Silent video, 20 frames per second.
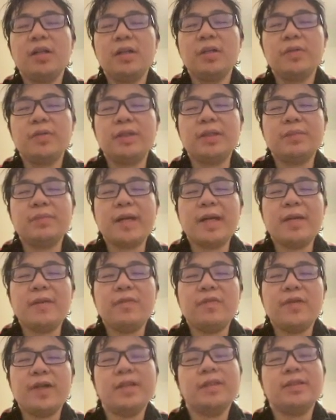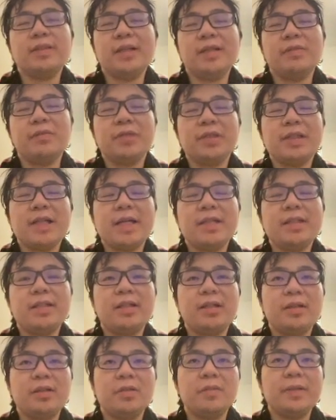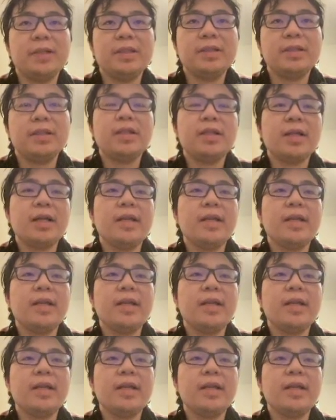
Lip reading: with my friends, and we chatted a little bit.